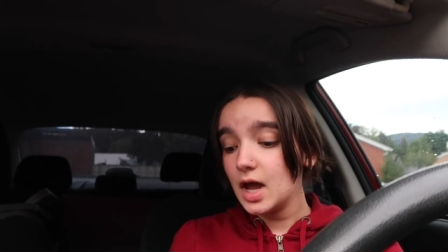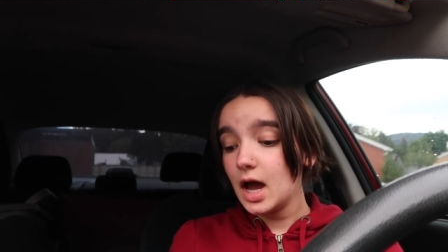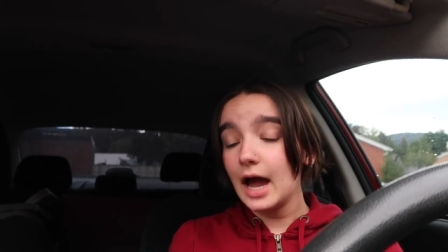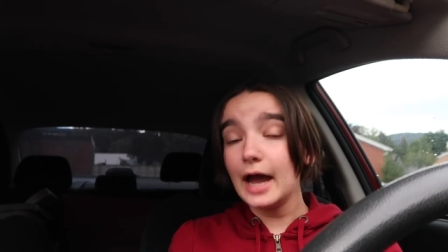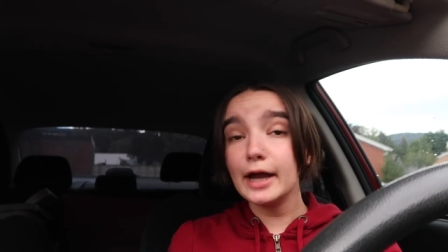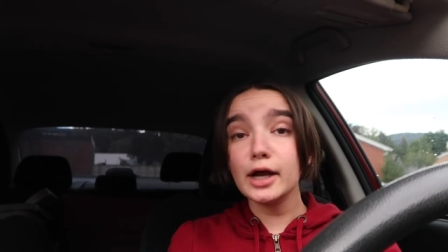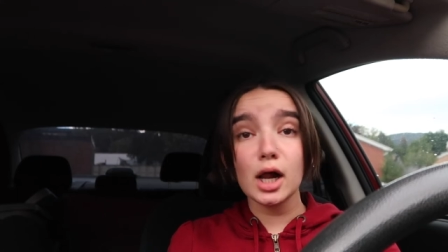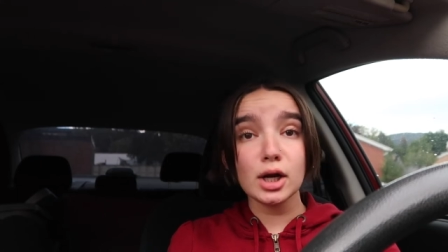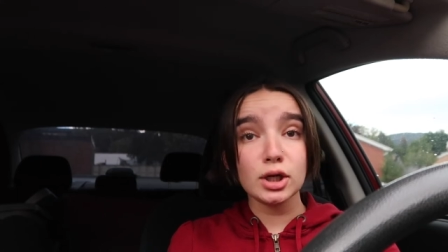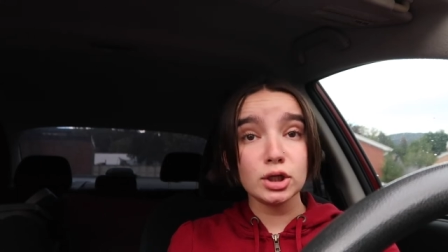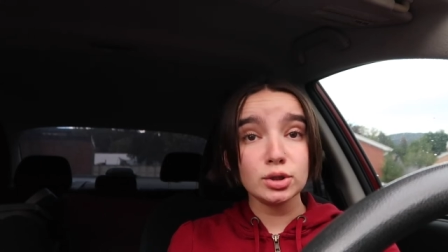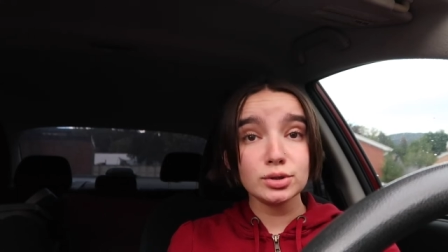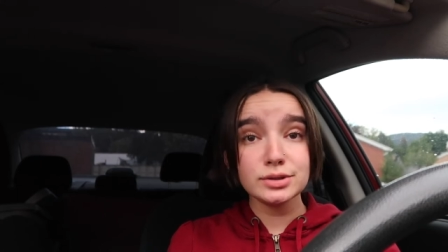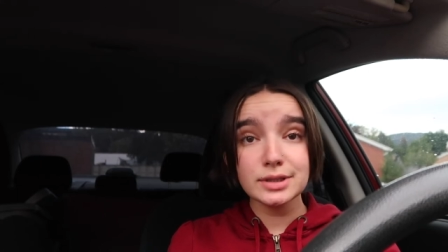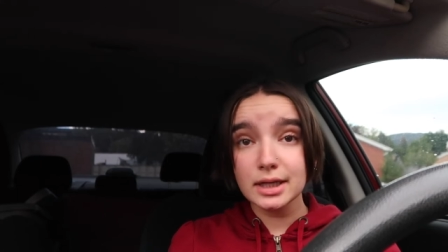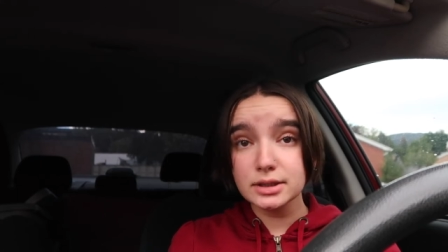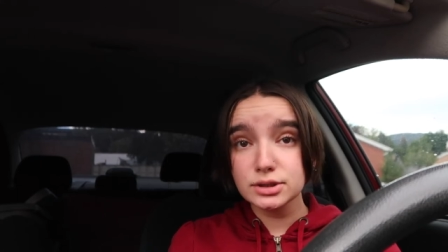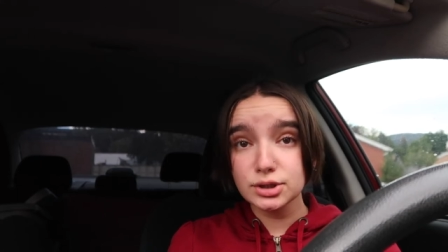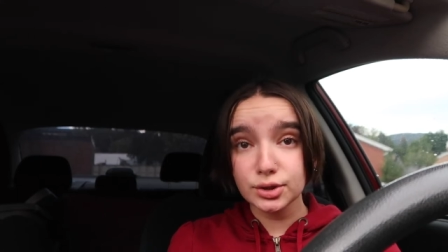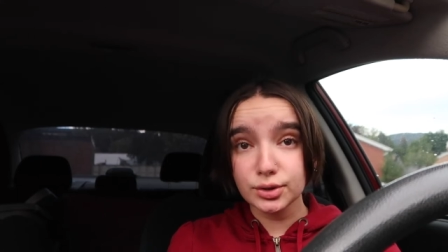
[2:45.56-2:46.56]
I got a new
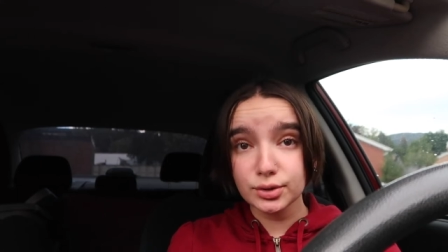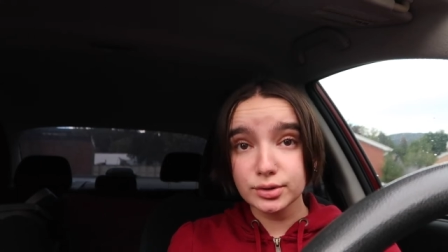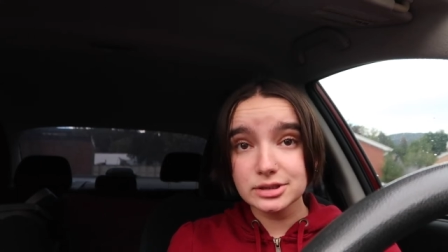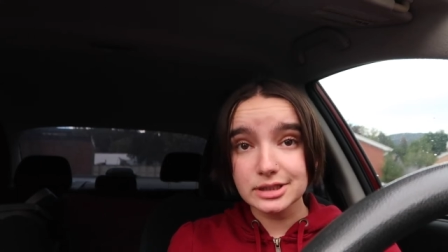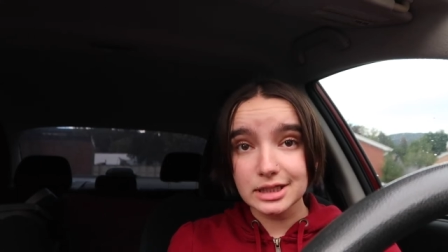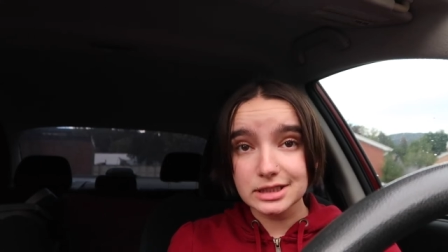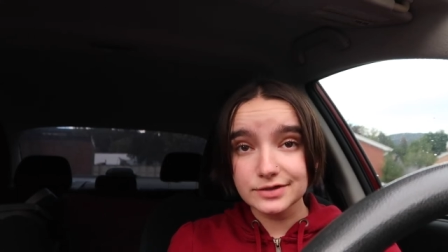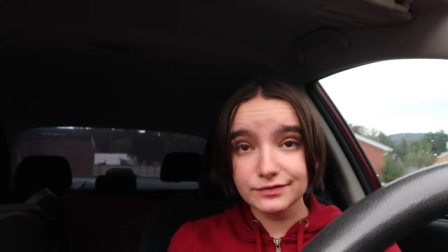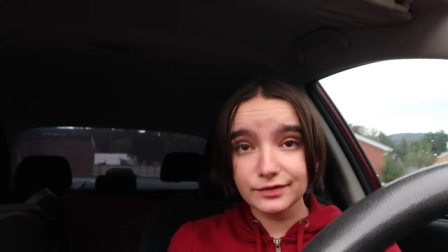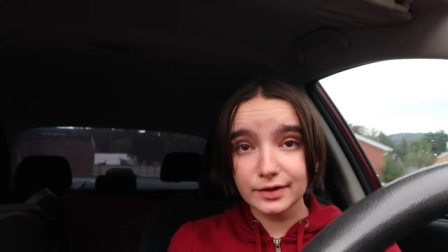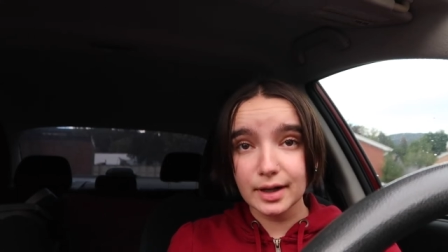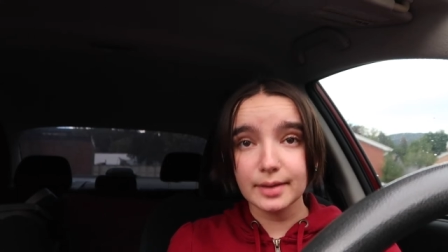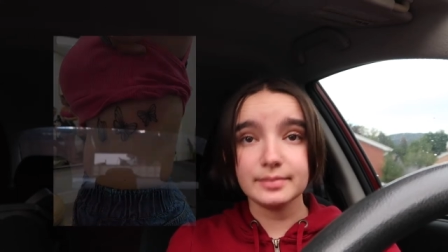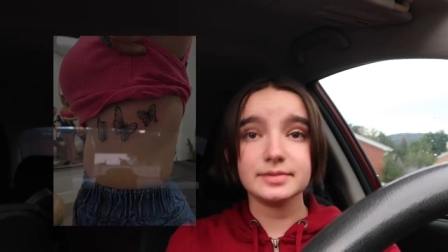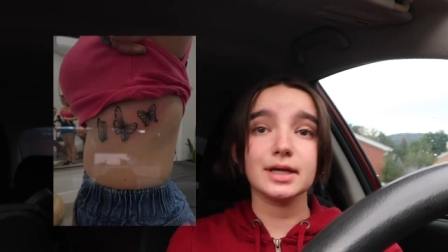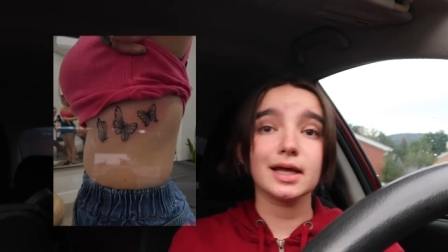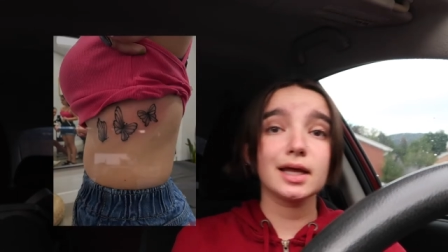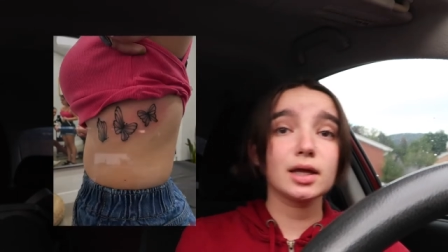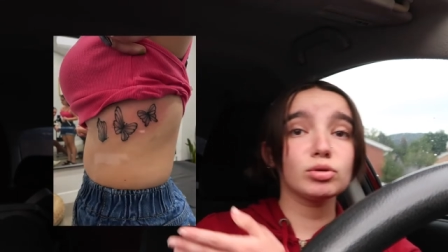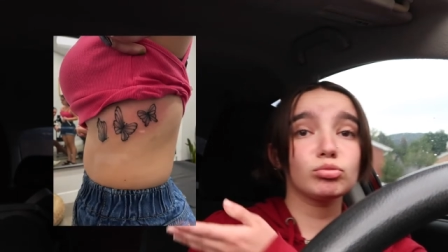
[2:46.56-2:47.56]
tattoo, so that's a fun
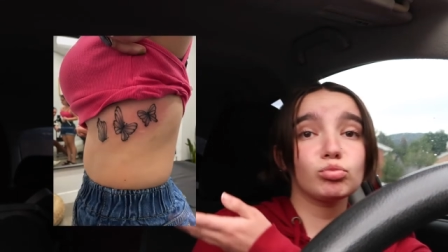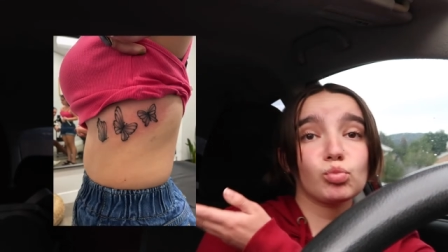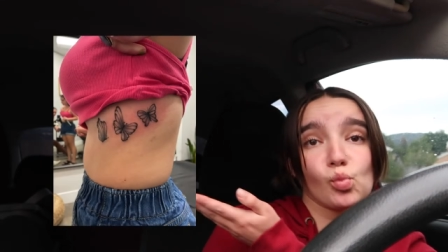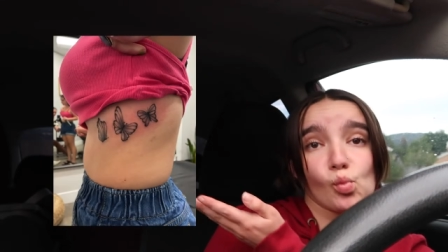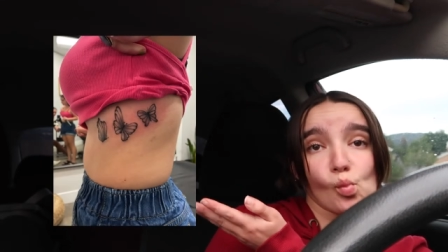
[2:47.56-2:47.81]
update.